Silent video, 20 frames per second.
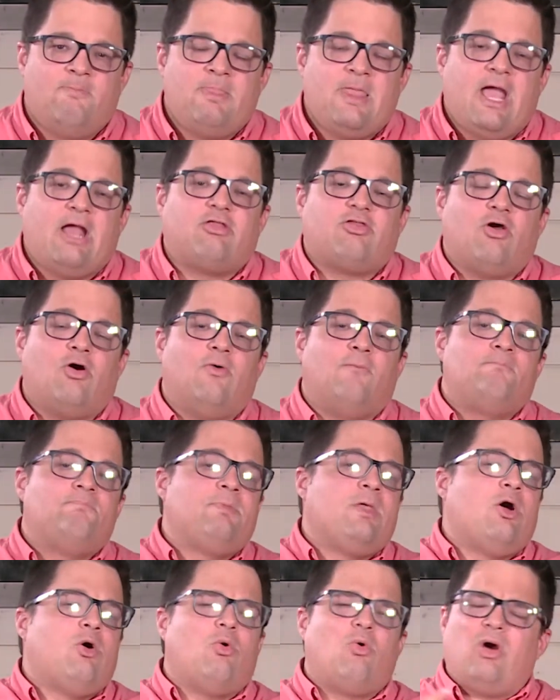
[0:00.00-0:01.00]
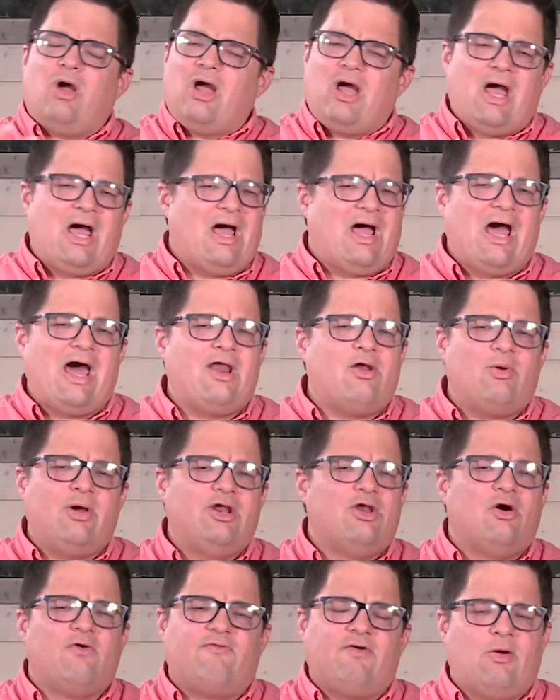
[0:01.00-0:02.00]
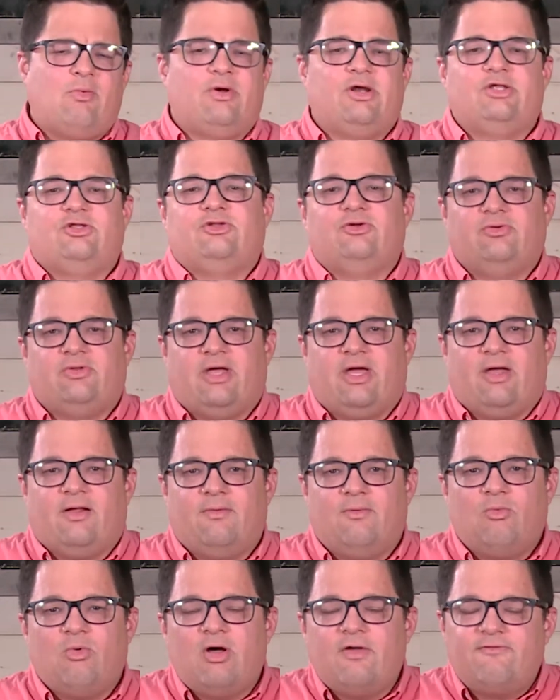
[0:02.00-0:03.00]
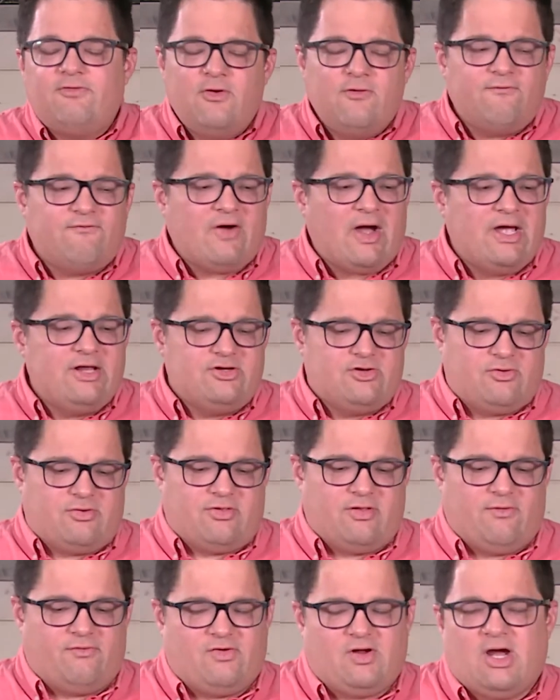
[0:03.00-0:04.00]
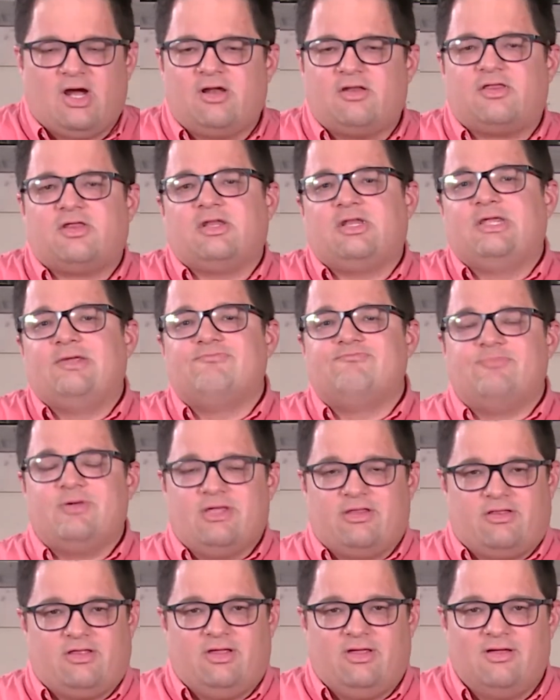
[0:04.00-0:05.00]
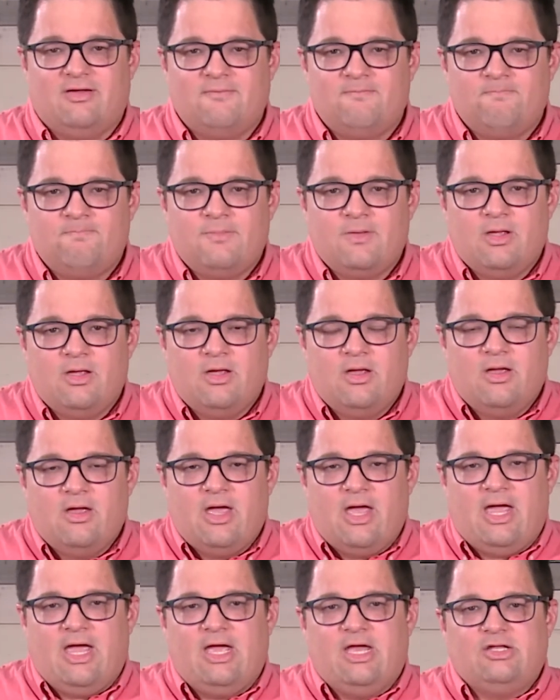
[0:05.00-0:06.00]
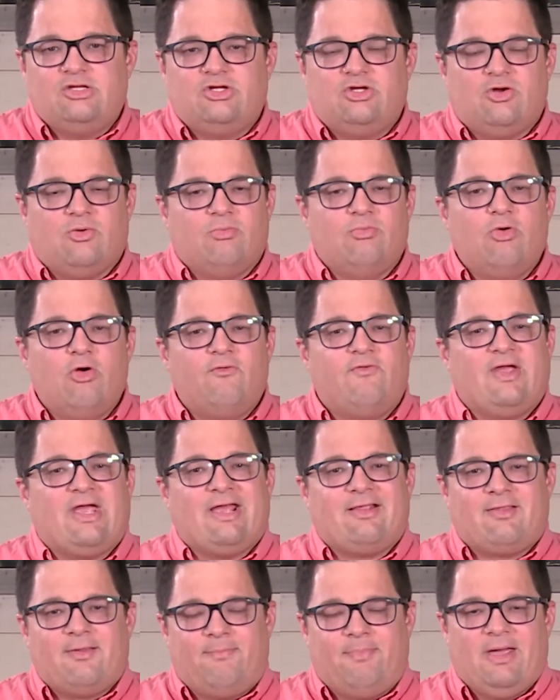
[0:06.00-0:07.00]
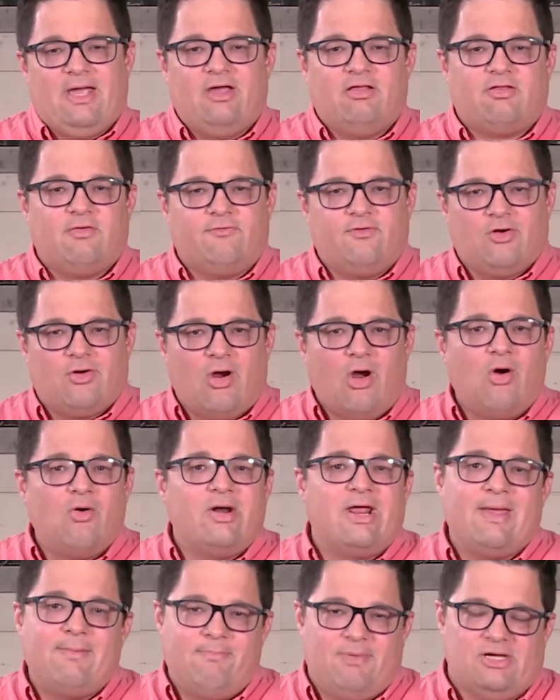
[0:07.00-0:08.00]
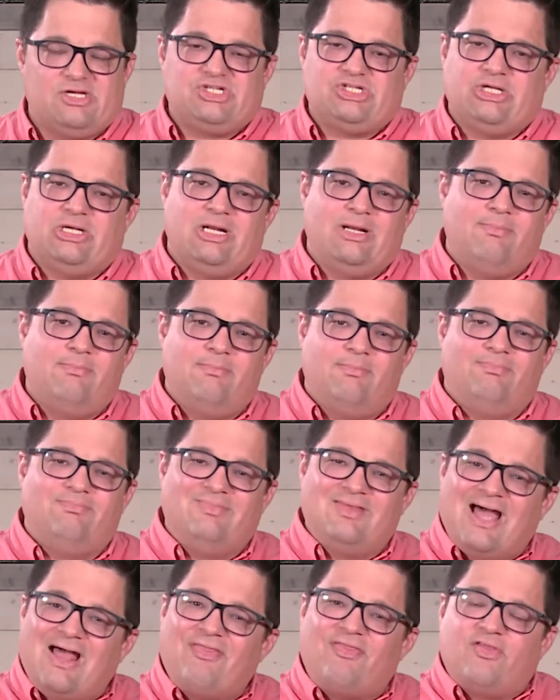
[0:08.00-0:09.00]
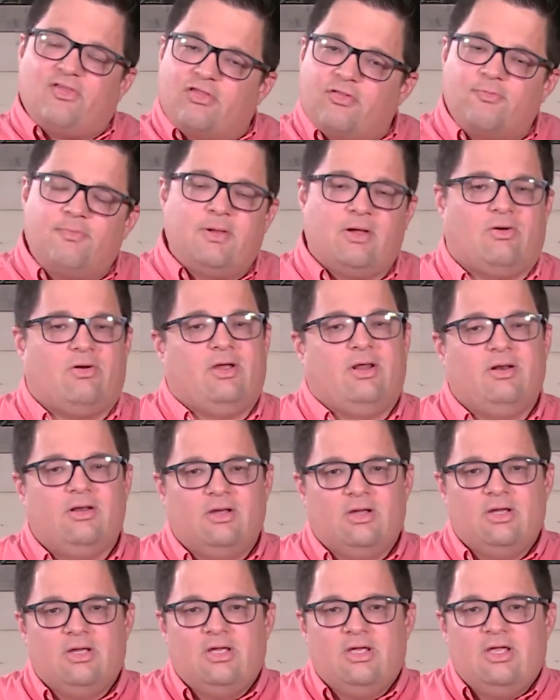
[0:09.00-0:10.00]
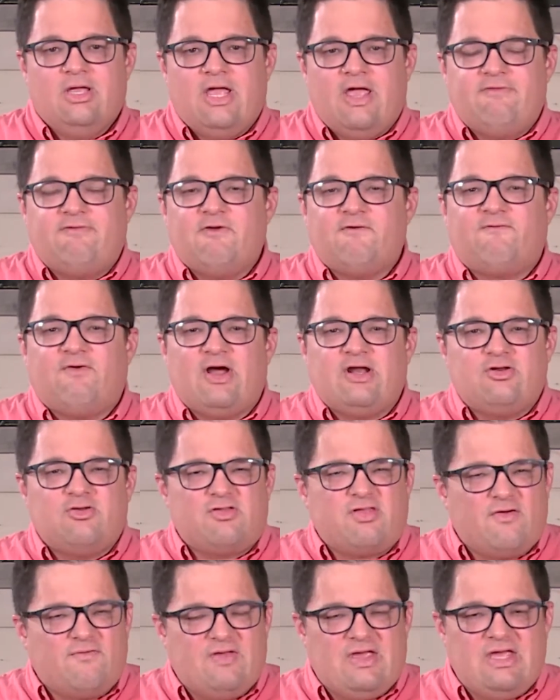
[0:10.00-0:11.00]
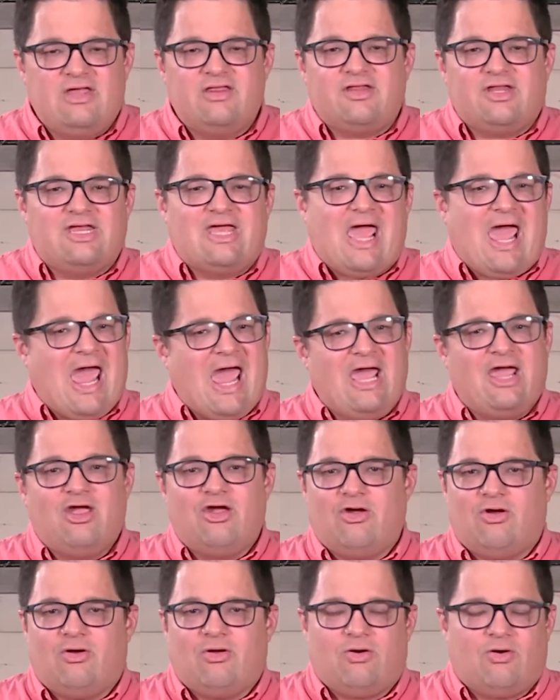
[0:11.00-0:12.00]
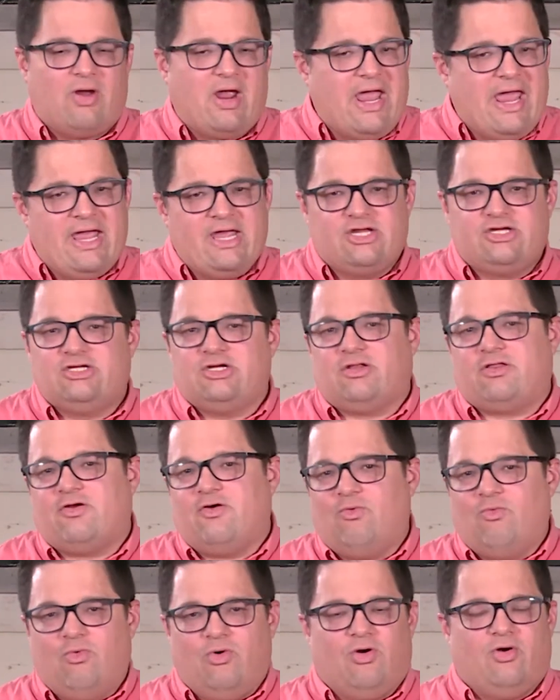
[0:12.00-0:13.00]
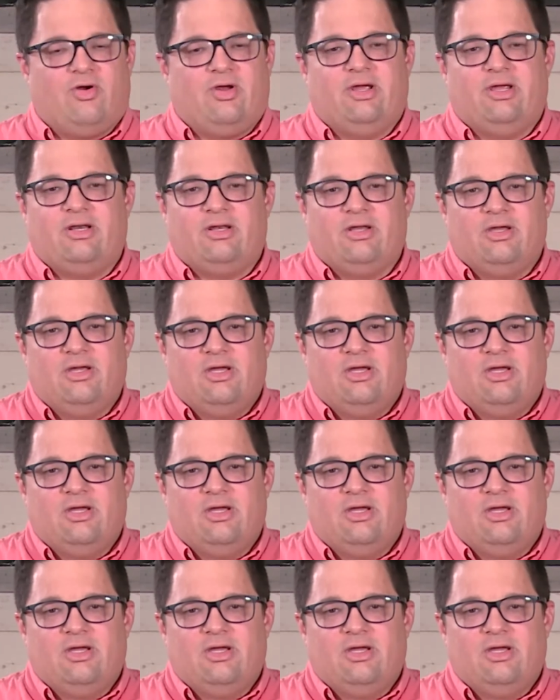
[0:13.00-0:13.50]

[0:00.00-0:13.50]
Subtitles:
And so, how do I know if I want to do that? Well, if you find yourself constantly busy and you're moving at the pace of your own ambition and not the Spirit, if you find yourself easily angered or anxious or worried,